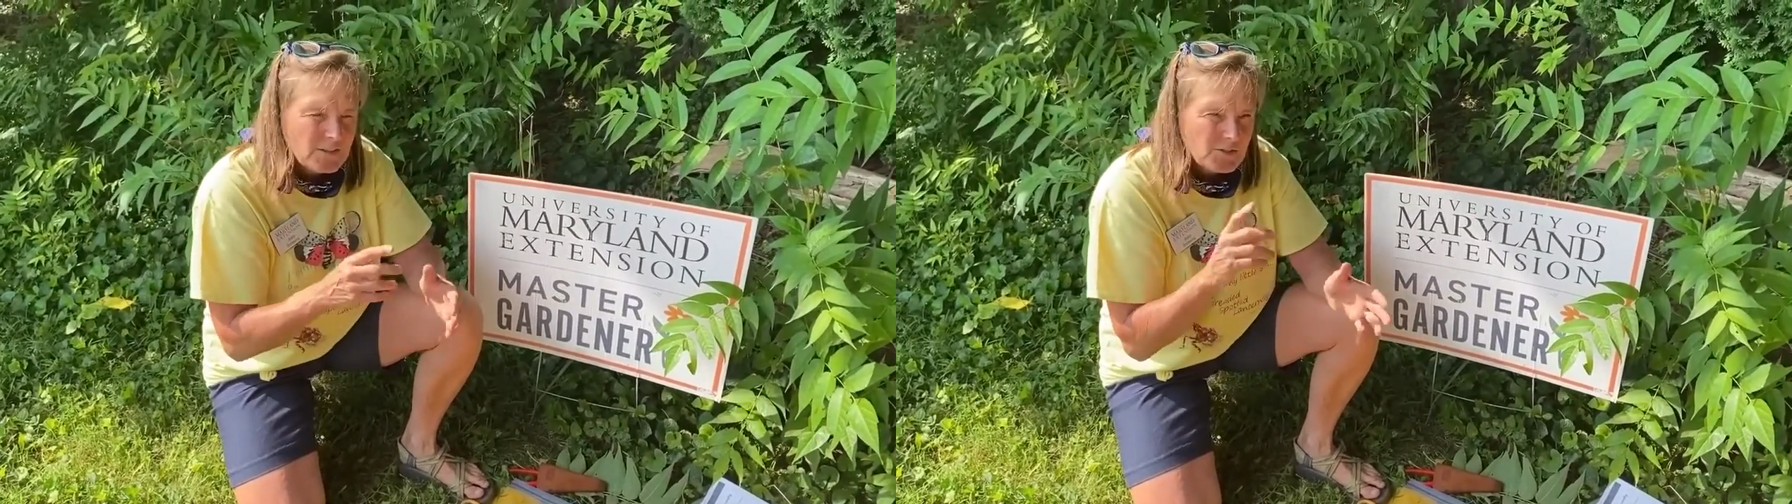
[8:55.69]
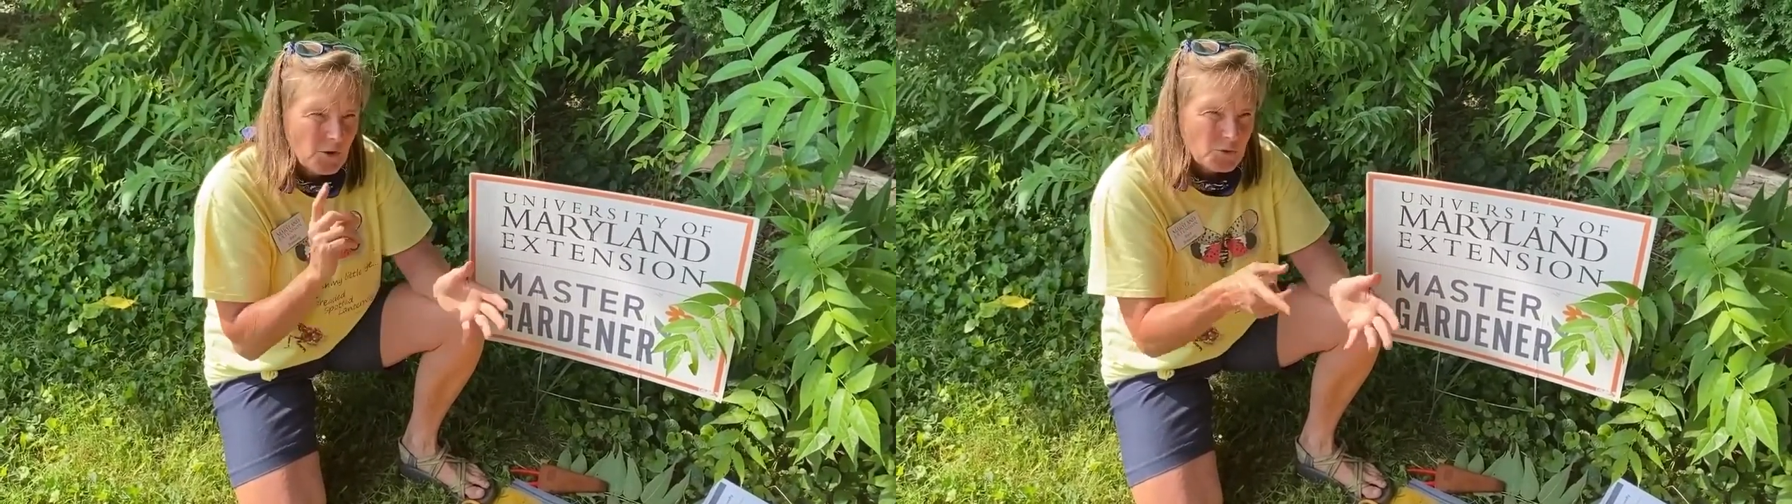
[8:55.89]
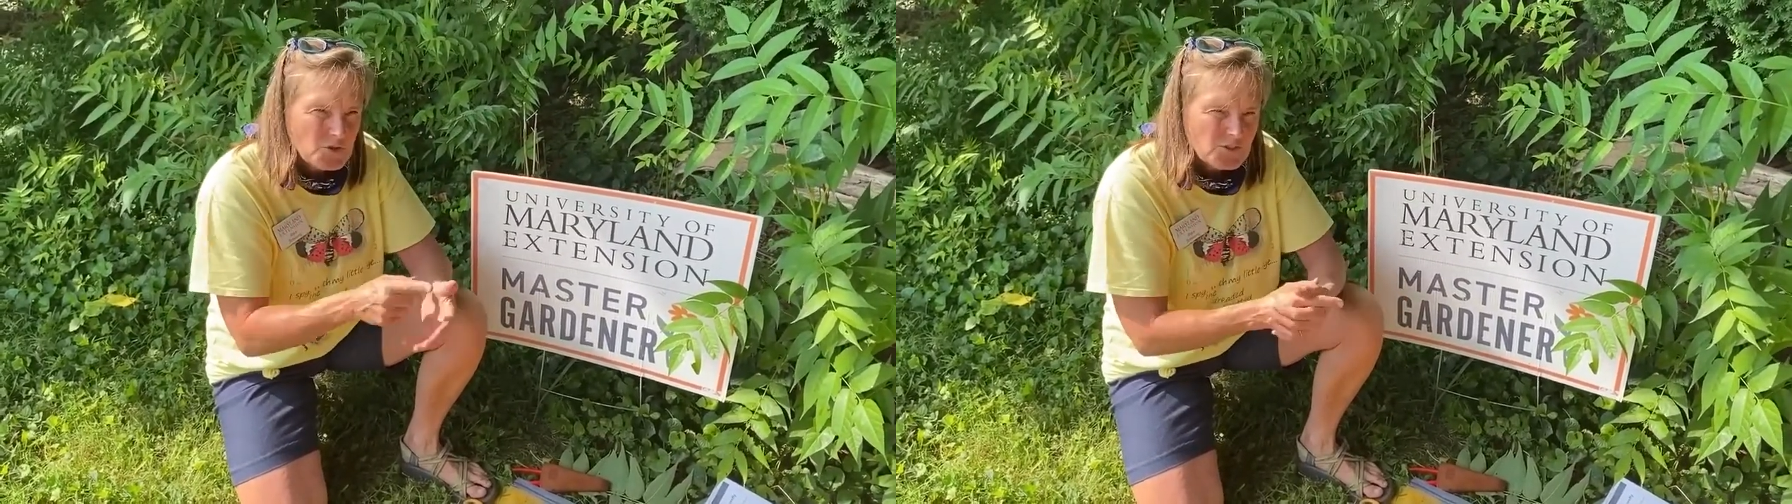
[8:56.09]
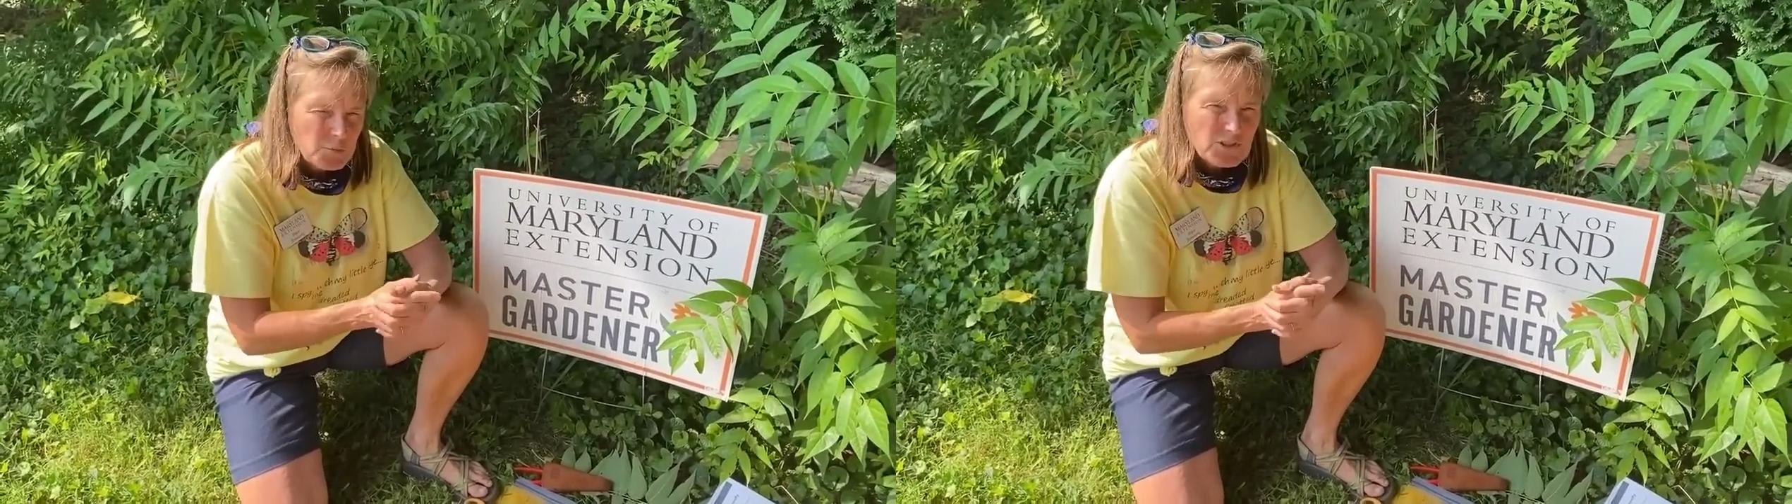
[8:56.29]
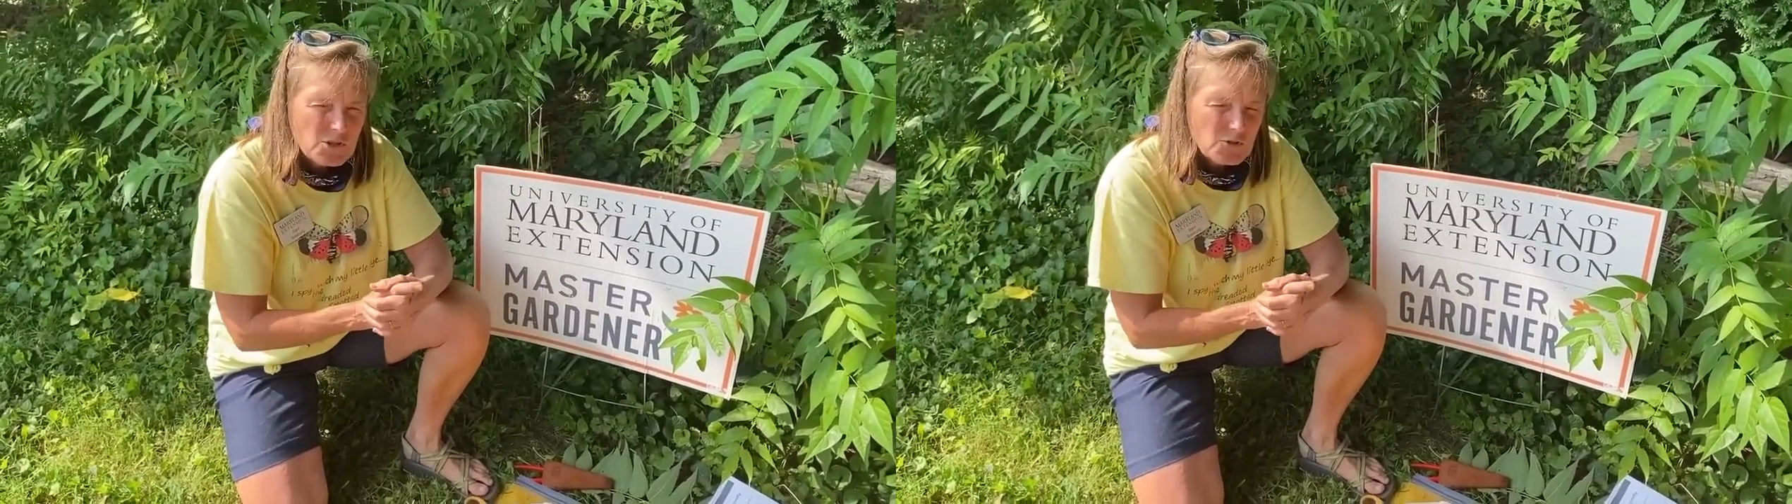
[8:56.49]
So just
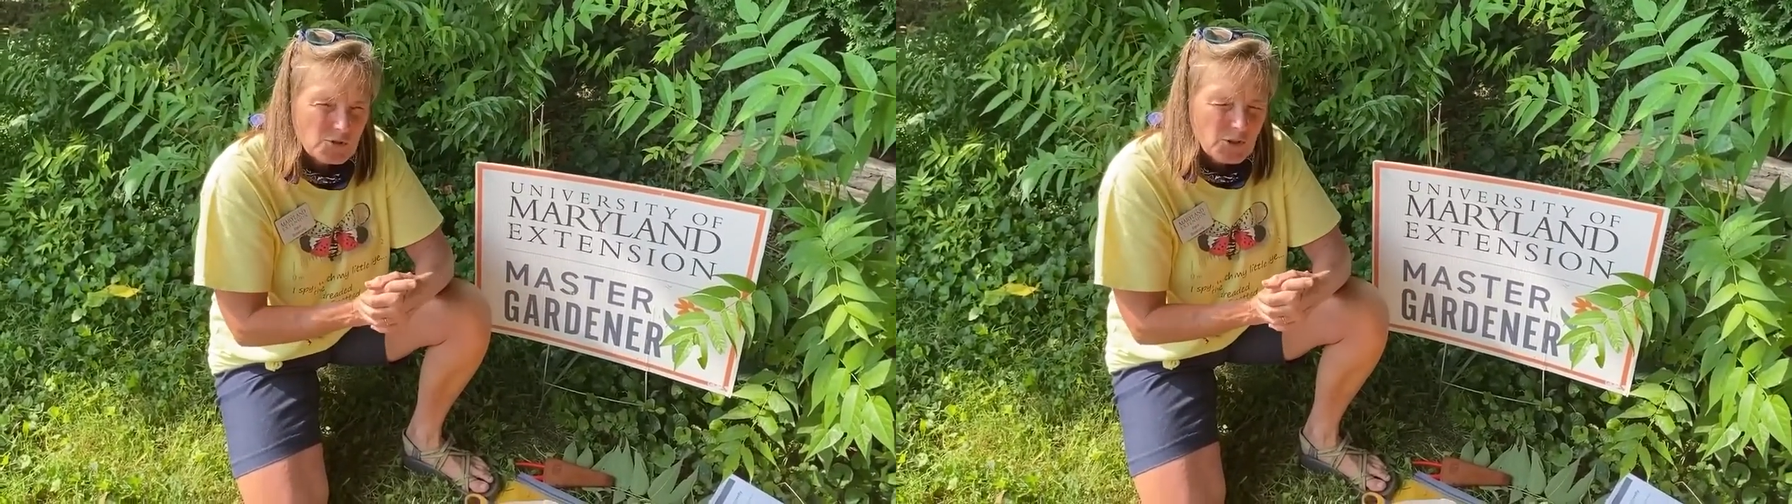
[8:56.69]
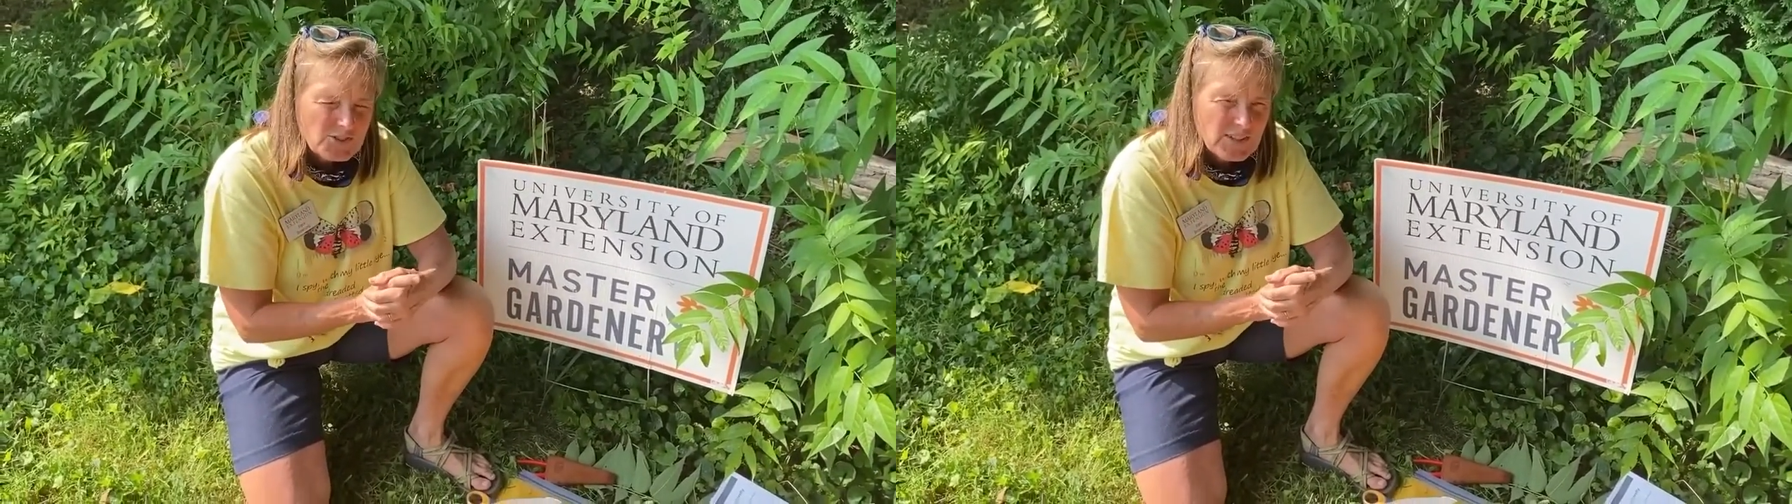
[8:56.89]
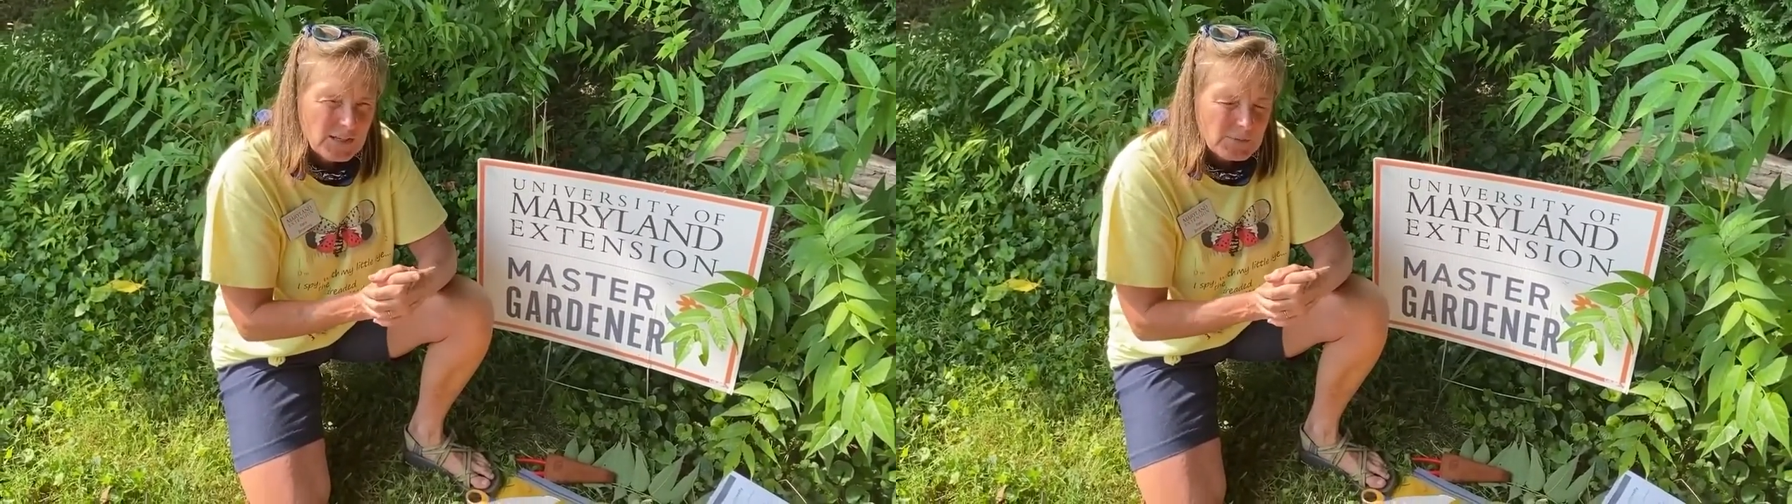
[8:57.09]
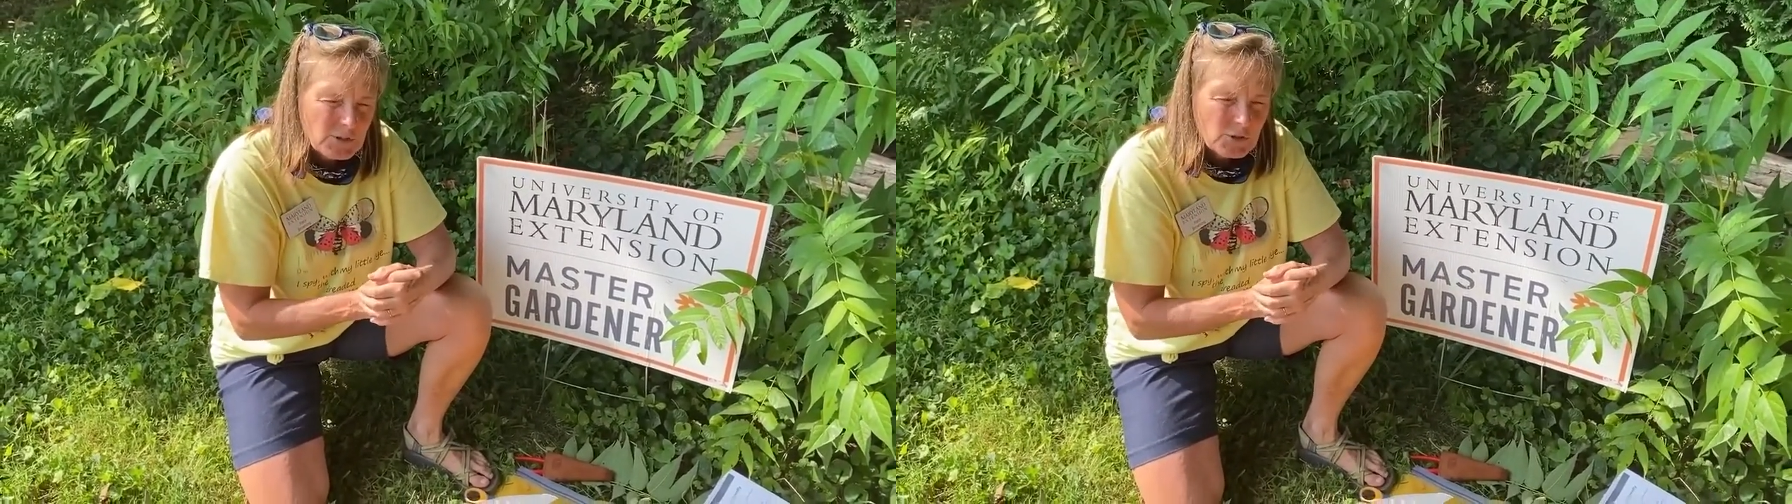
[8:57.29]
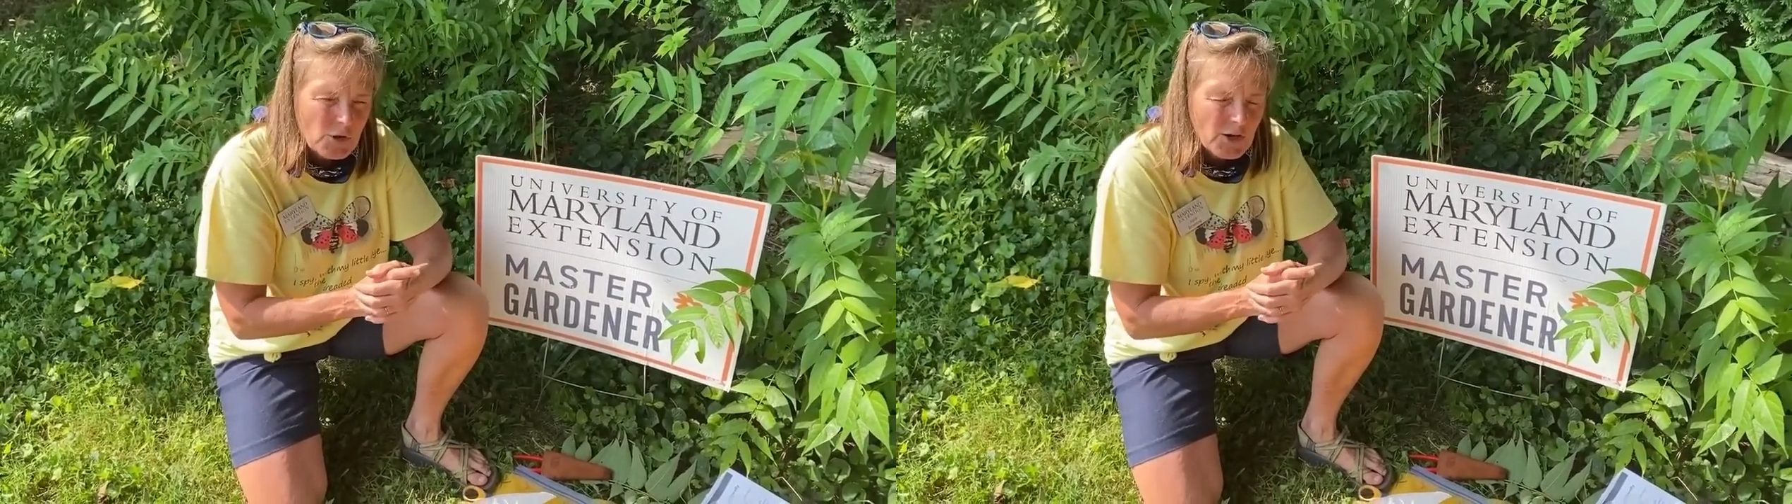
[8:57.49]
once you start seeing them in
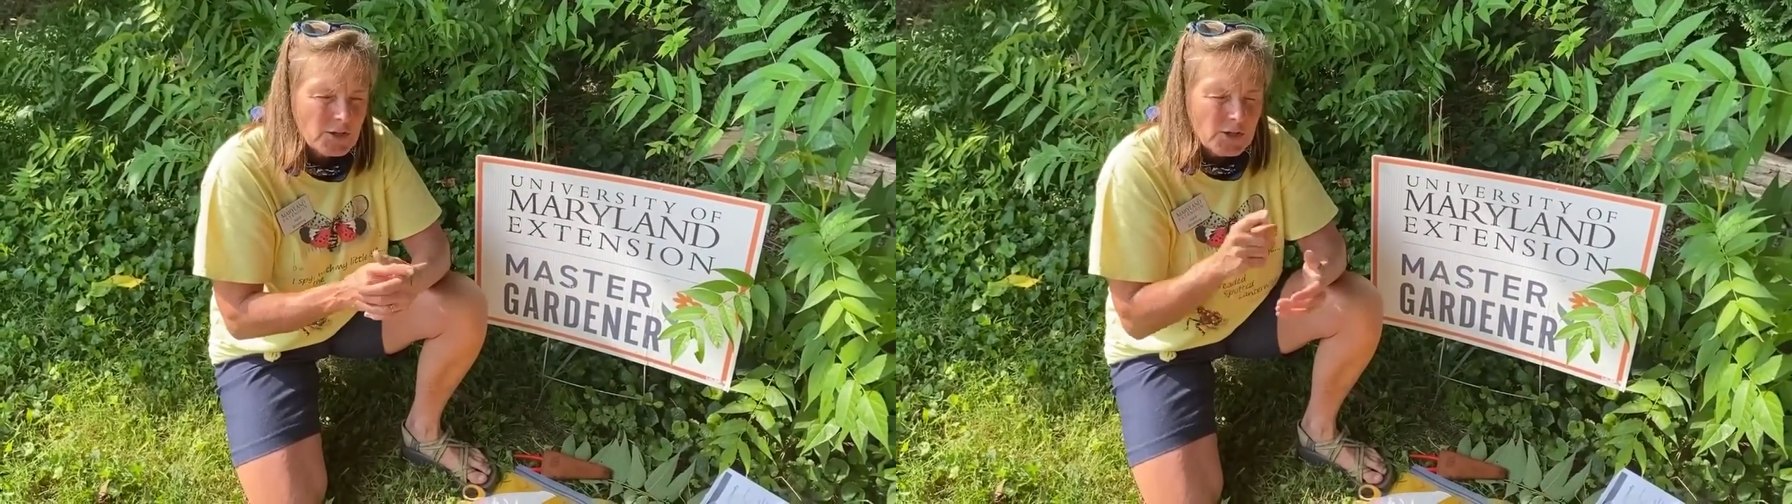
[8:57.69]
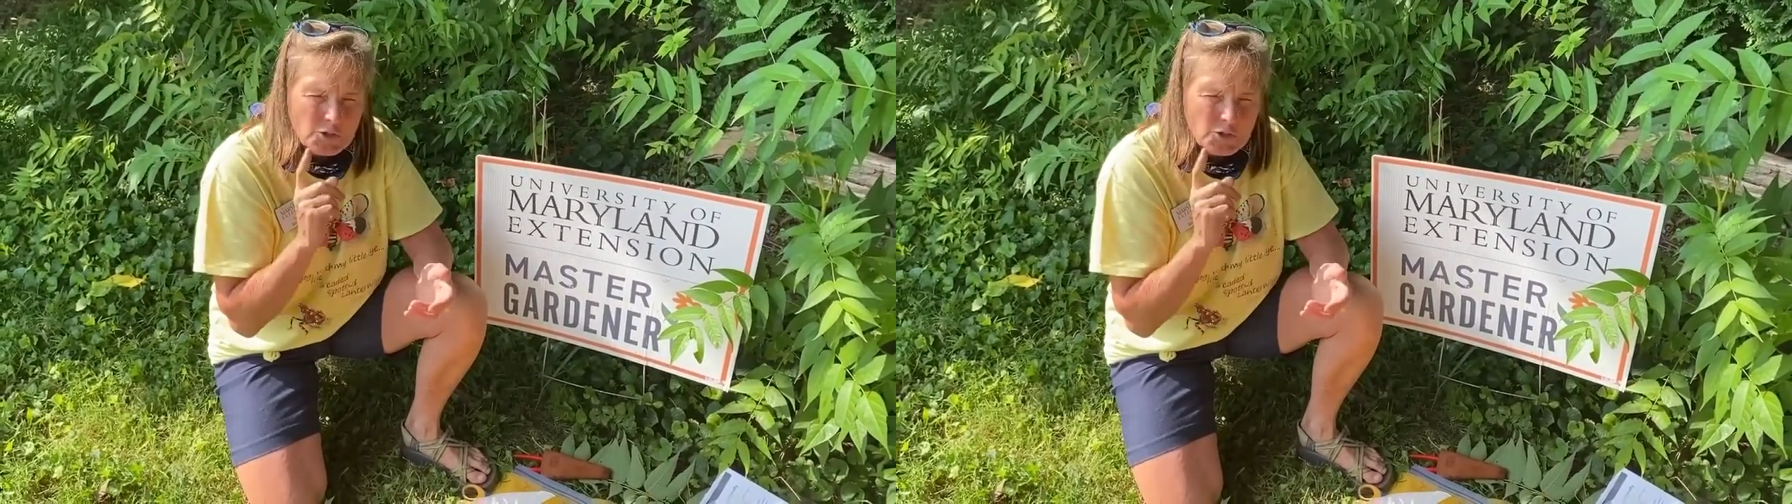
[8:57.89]
your yard,